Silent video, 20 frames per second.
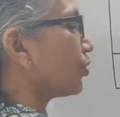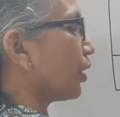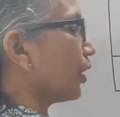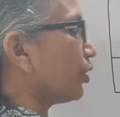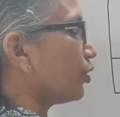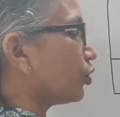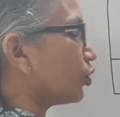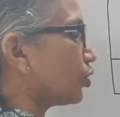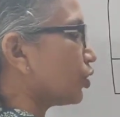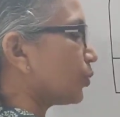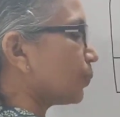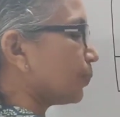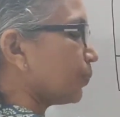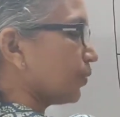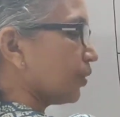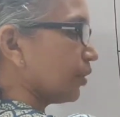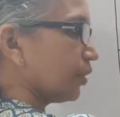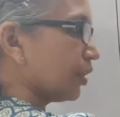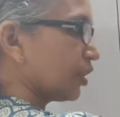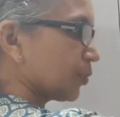trying to
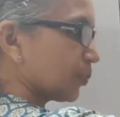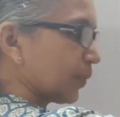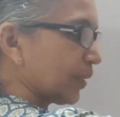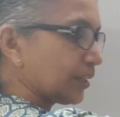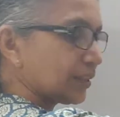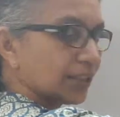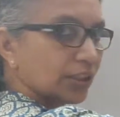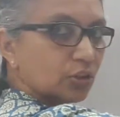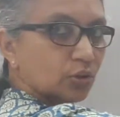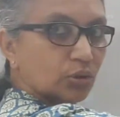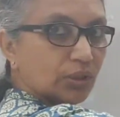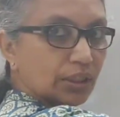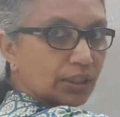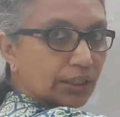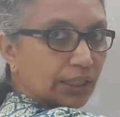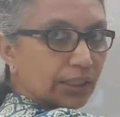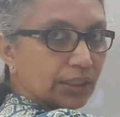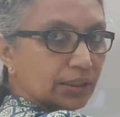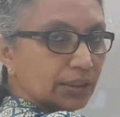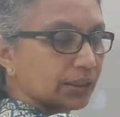displace it to the
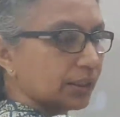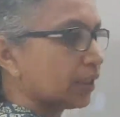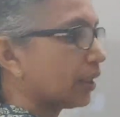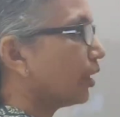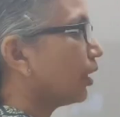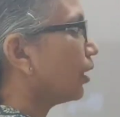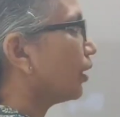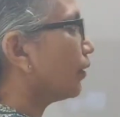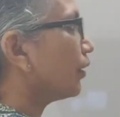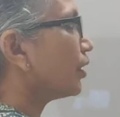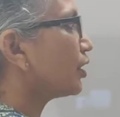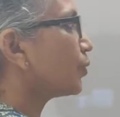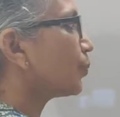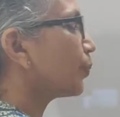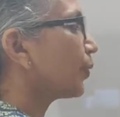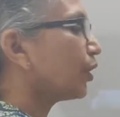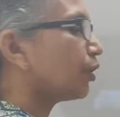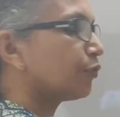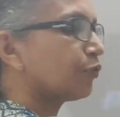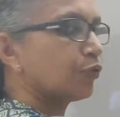right, the
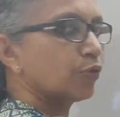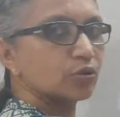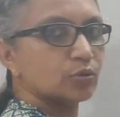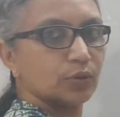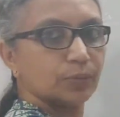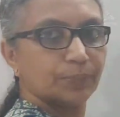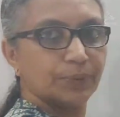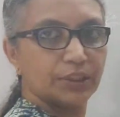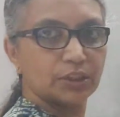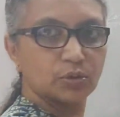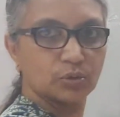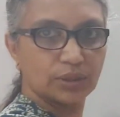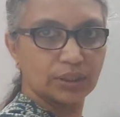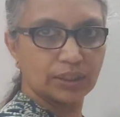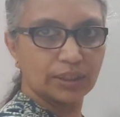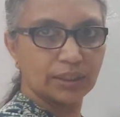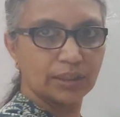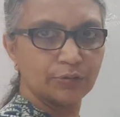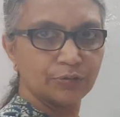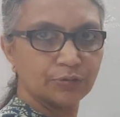spring force will be to
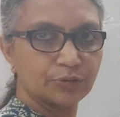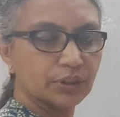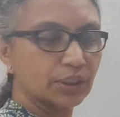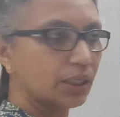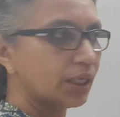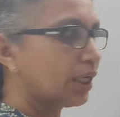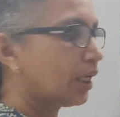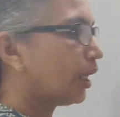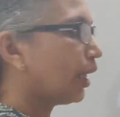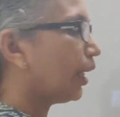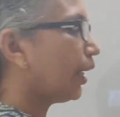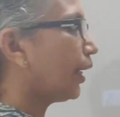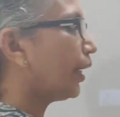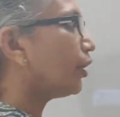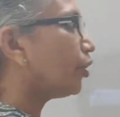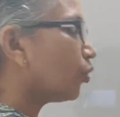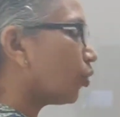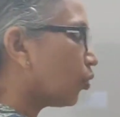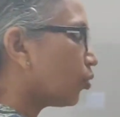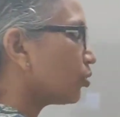the left,
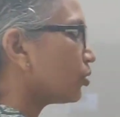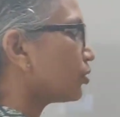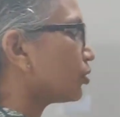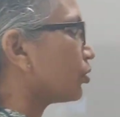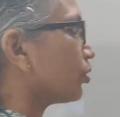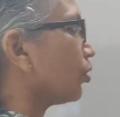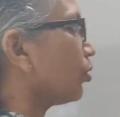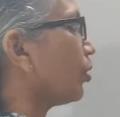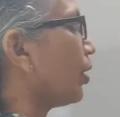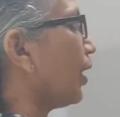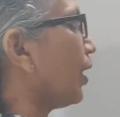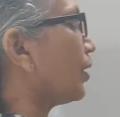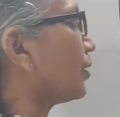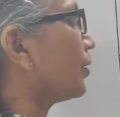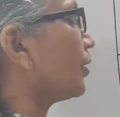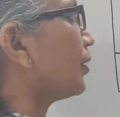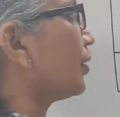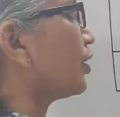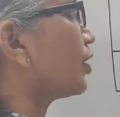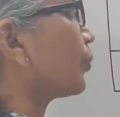and also
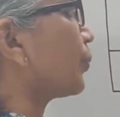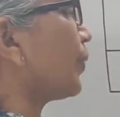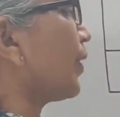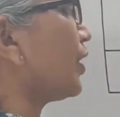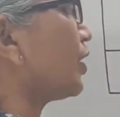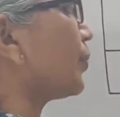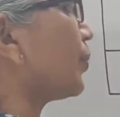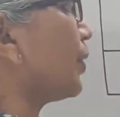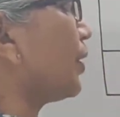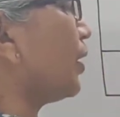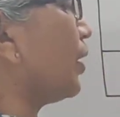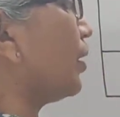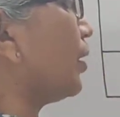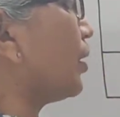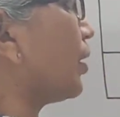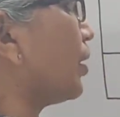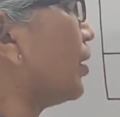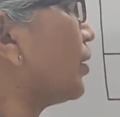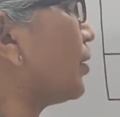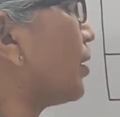as the displacement
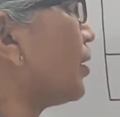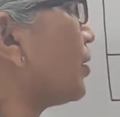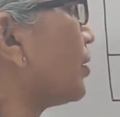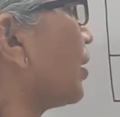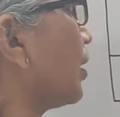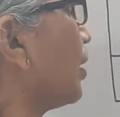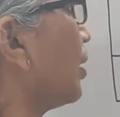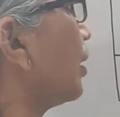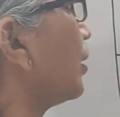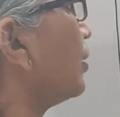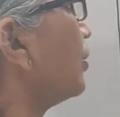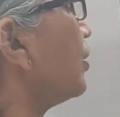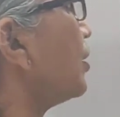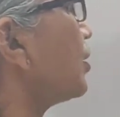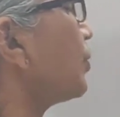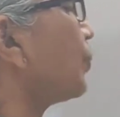increases, the